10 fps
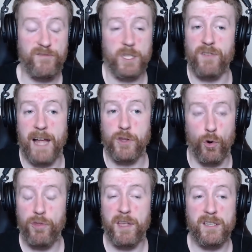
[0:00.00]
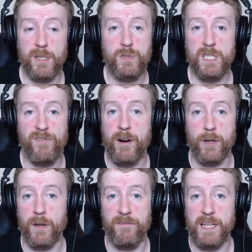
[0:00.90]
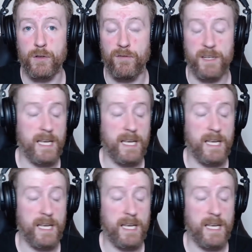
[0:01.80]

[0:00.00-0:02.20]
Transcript: first of all, I don't think Zeus is very good at veto phase.